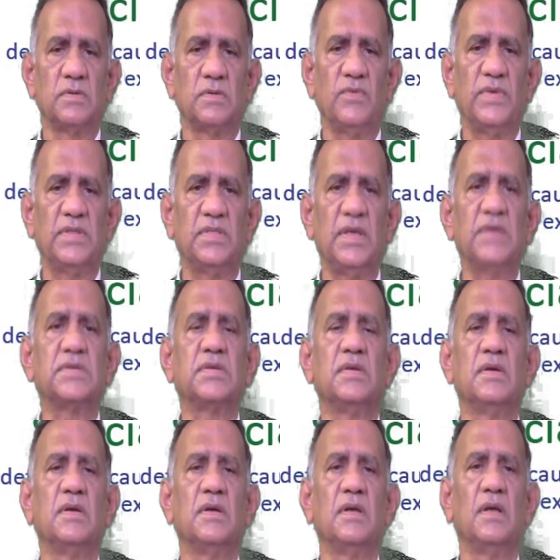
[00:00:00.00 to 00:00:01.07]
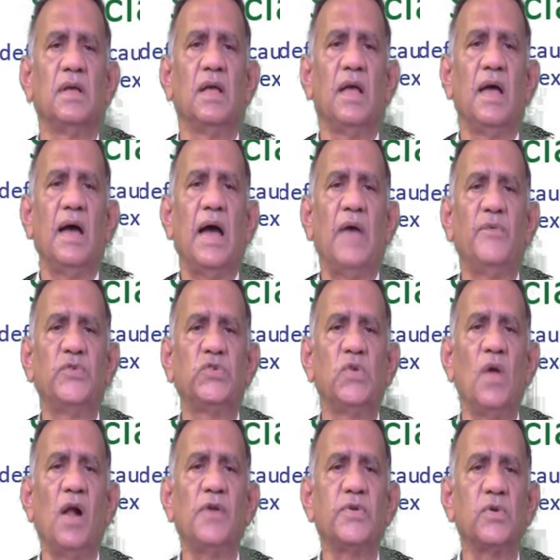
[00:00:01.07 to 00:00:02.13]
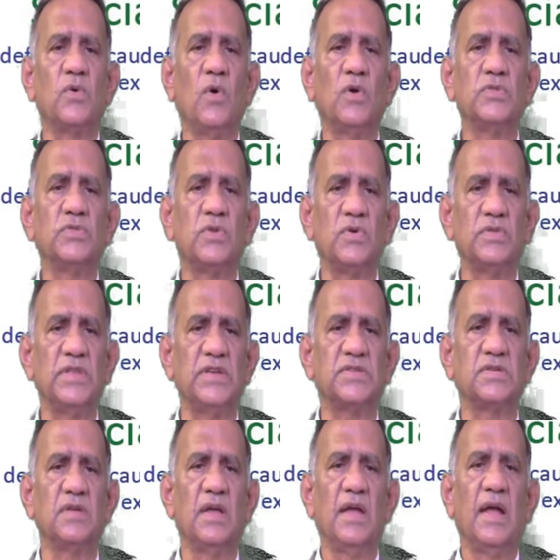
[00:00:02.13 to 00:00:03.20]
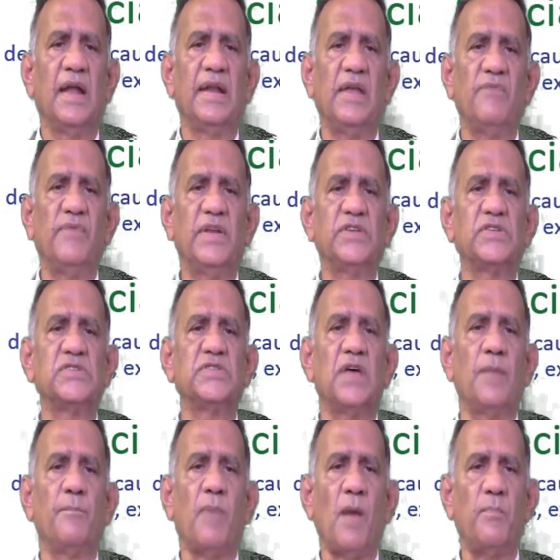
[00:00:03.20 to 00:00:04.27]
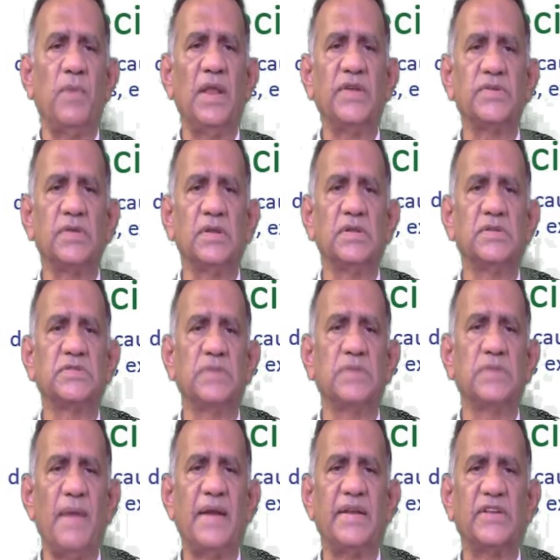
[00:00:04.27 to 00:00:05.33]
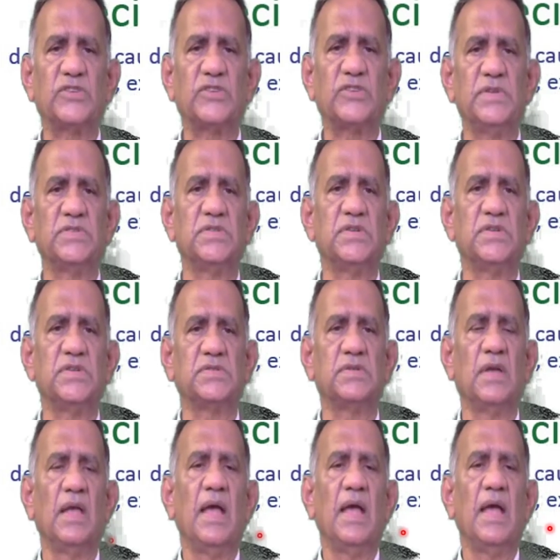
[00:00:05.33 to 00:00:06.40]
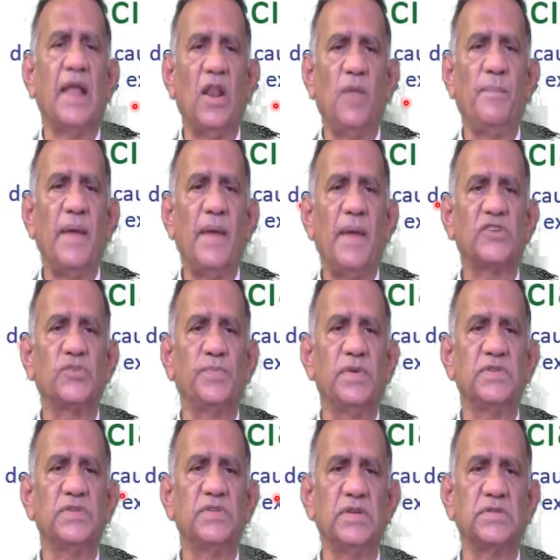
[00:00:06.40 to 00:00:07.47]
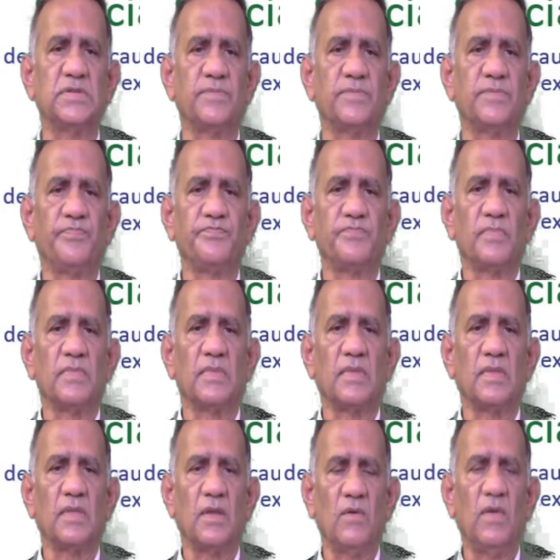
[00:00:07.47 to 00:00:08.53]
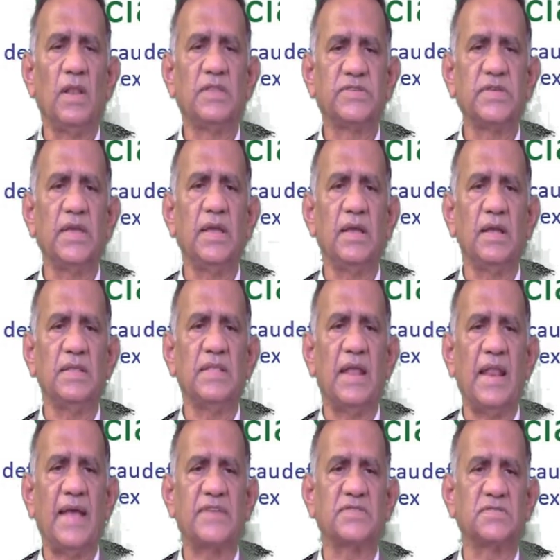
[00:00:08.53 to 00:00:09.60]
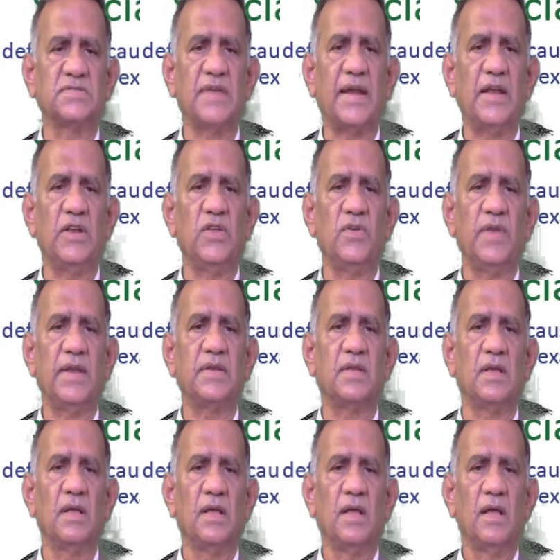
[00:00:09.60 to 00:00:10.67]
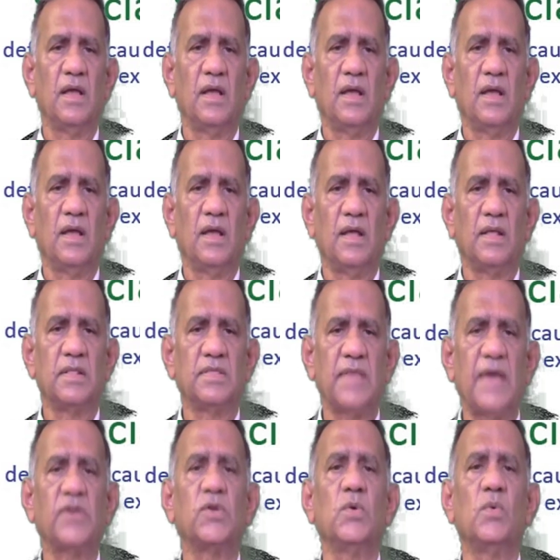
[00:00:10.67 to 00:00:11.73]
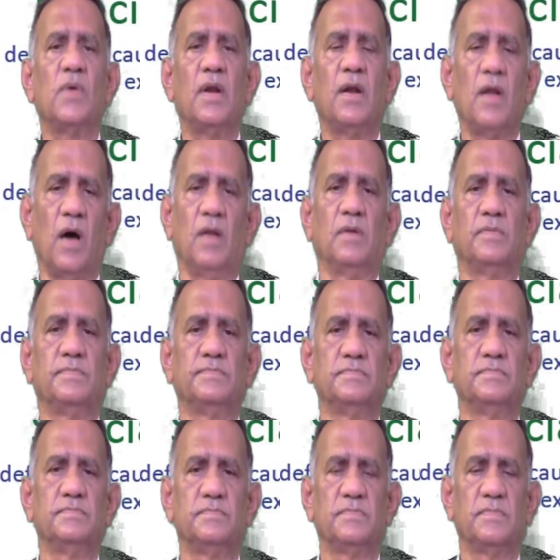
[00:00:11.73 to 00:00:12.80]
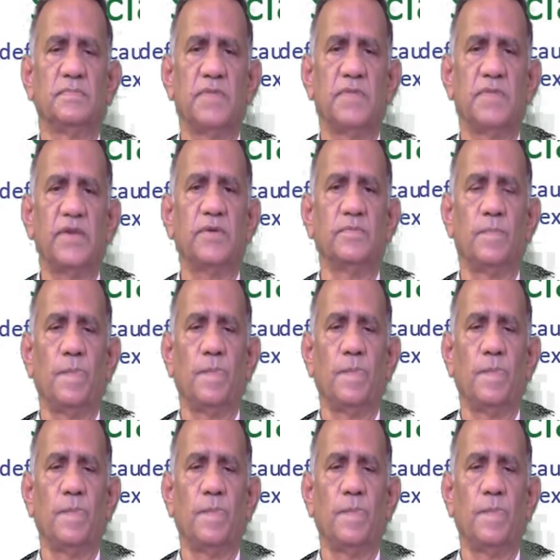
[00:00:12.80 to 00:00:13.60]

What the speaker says: So with this, I wish you all to go through this definitions on population, sympatric species, and allopatric species. We will see in the next second unit. Thank you one and all. Thank you.